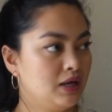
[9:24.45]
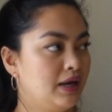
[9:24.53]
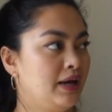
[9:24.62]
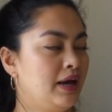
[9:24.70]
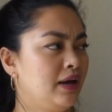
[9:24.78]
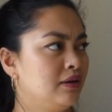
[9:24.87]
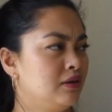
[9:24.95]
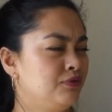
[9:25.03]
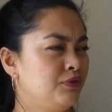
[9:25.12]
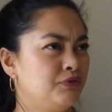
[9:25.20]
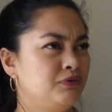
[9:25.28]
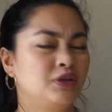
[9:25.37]
I had a
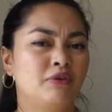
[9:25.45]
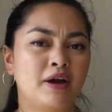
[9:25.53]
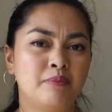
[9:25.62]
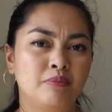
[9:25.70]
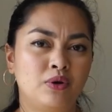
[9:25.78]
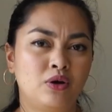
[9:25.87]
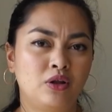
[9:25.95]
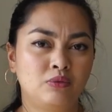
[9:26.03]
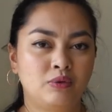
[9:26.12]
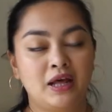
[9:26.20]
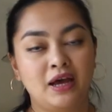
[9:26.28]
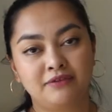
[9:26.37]
50 gram ball.
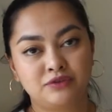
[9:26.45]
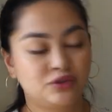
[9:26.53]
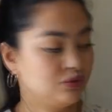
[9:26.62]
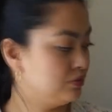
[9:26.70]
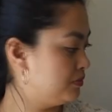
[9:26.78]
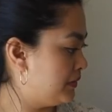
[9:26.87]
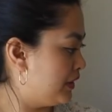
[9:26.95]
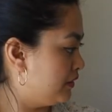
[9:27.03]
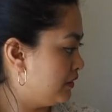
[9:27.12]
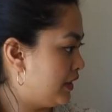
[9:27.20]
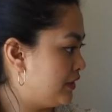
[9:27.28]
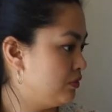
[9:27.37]
Well, I have two,
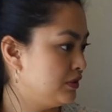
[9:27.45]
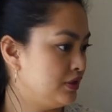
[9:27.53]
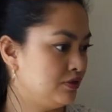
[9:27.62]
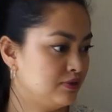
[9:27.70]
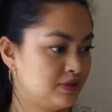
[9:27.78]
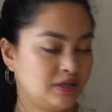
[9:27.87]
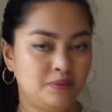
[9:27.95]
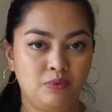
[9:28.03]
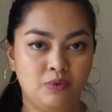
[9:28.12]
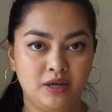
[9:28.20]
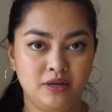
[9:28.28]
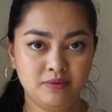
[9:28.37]
but I only used up
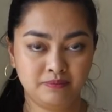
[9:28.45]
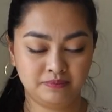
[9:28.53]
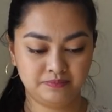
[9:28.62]
one.